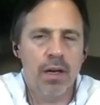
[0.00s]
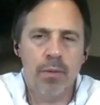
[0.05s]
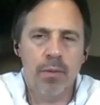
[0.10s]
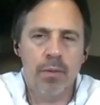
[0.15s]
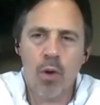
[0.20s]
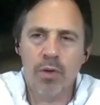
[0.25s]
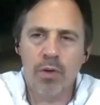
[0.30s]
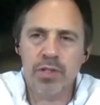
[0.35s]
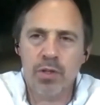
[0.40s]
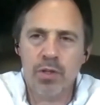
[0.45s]

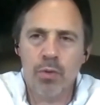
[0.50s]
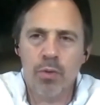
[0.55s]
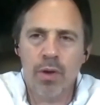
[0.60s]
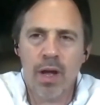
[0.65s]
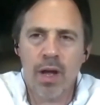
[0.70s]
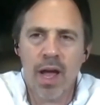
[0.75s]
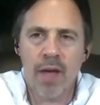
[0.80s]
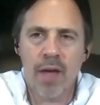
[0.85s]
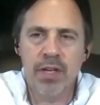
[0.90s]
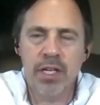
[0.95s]
also
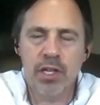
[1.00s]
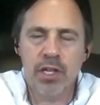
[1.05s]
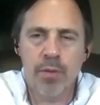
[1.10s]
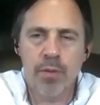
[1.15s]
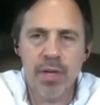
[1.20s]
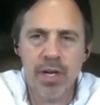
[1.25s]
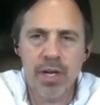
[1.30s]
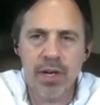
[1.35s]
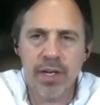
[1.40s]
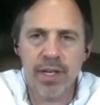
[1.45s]
having
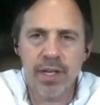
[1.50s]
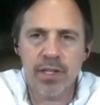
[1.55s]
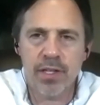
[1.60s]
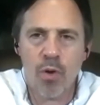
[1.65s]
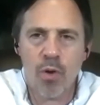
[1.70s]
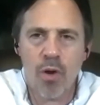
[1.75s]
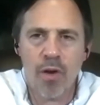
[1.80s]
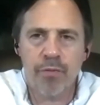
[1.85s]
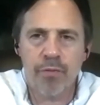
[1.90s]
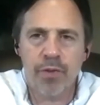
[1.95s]
communities
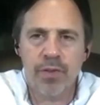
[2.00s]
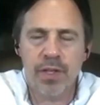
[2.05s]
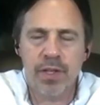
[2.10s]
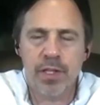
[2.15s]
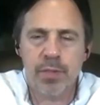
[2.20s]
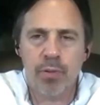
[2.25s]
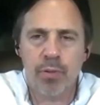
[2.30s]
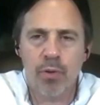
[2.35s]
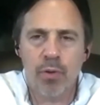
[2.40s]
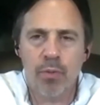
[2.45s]
offer these
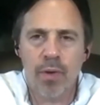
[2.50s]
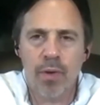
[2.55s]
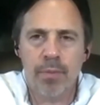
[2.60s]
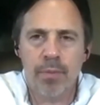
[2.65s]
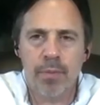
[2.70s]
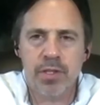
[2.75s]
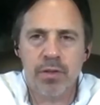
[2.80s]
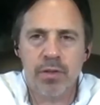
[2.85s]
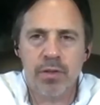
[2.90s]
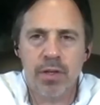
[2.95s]

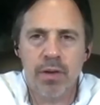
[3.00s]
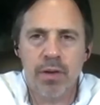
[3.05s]
programs to